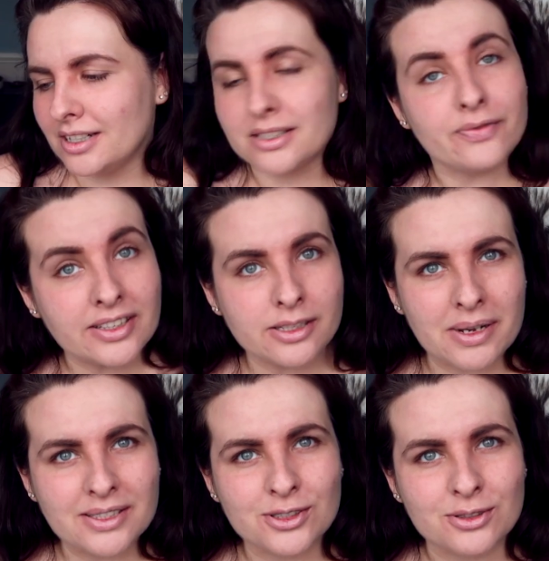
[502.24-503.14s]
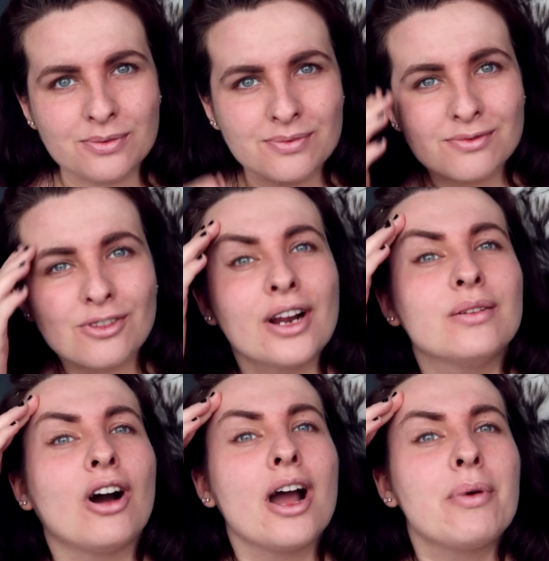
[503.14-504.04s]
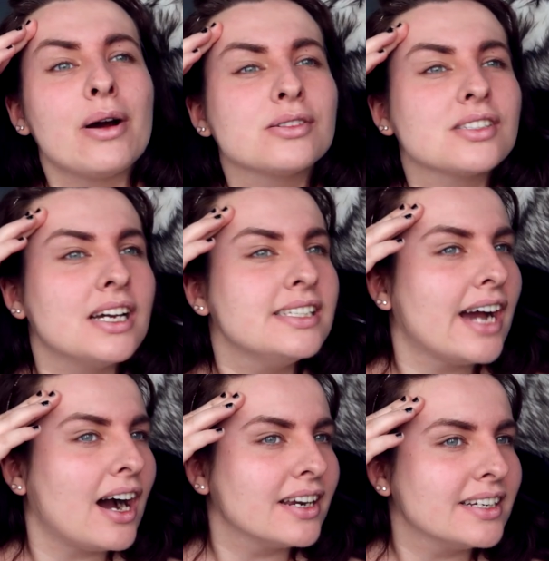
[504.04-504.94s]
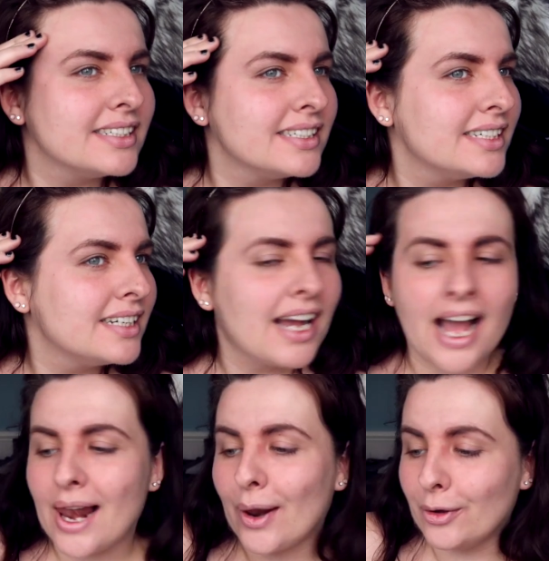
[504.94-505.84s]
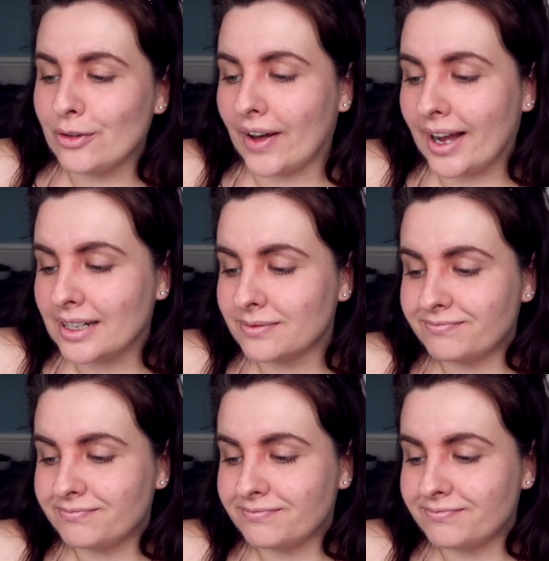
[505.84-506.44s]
It's fundamental. Right, eyebrows are done. Hello there.